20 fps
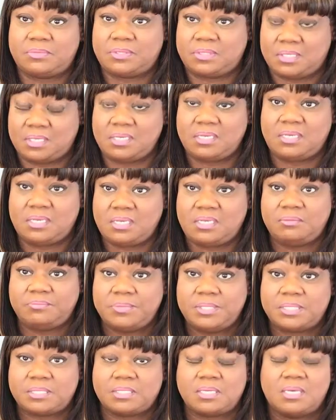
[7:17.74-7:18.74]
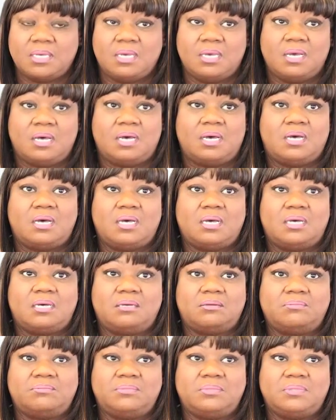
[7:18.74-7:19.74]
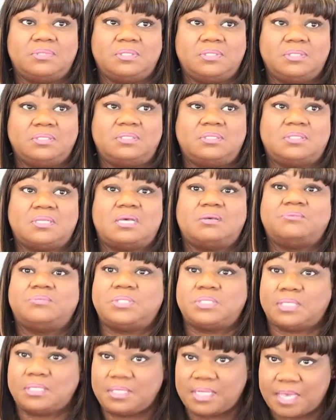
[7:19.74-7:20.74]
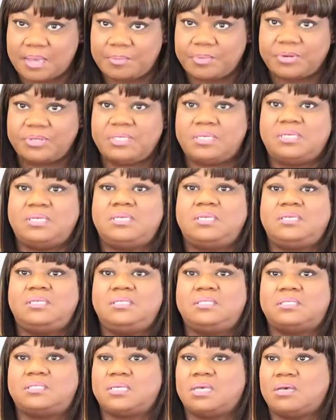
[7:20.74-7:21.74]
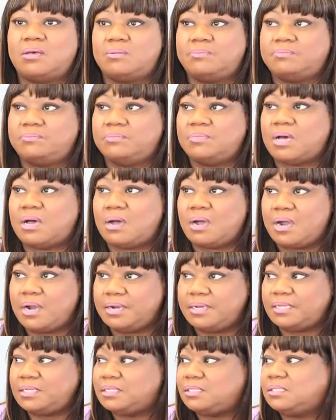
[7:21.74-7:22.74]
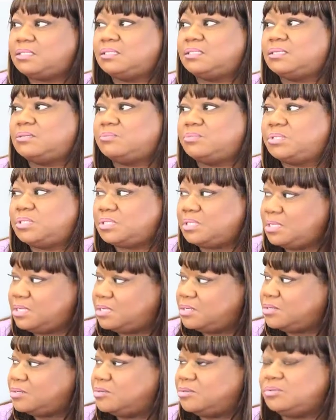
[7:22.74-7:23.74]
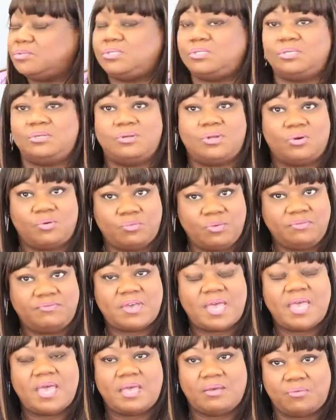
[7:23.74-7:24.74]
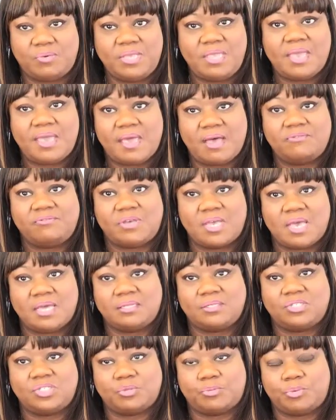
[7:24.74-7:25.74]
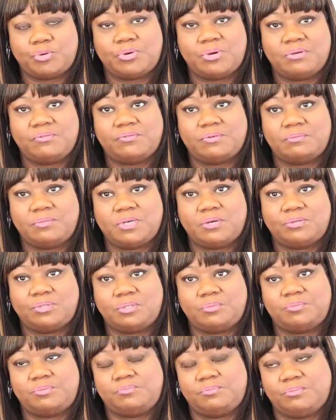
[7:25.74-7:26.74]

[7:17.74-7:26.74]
teams, some celebrities, some artists, some singers. We have gotten support from those